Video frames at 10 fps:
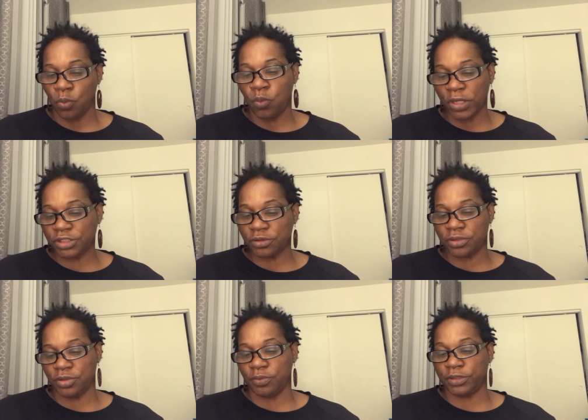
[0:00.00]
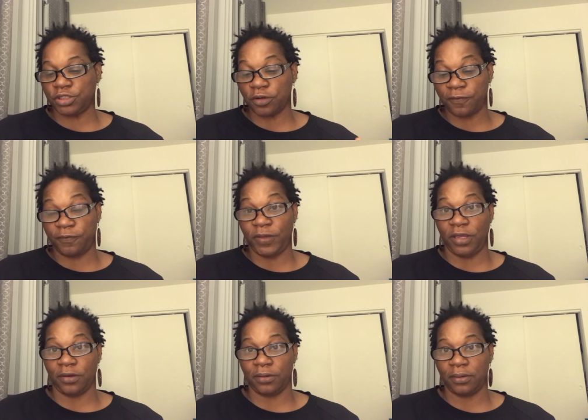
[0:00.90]
What you do with your
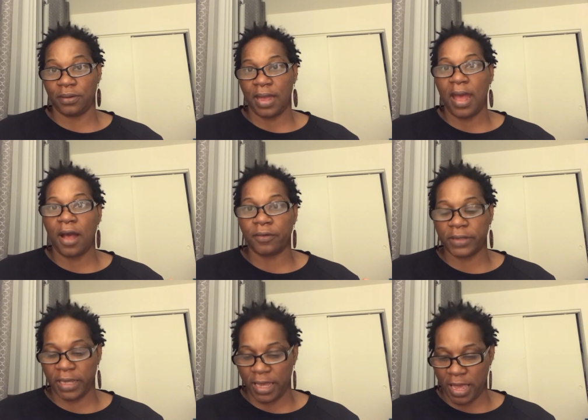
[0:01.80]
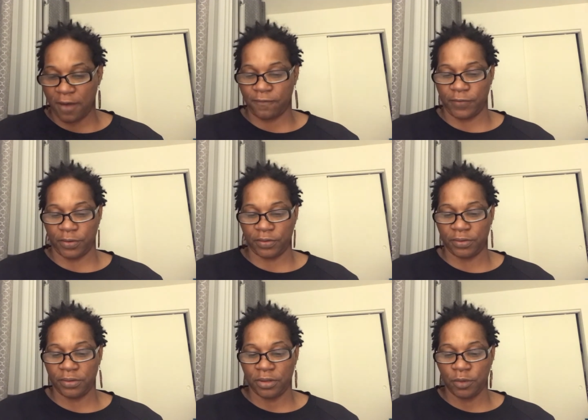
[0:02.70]
fear however,
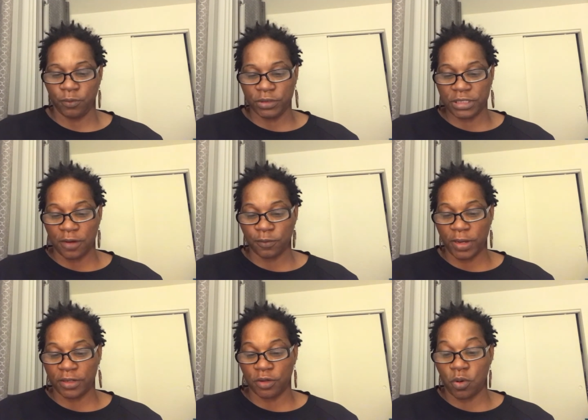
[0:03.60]
will direct the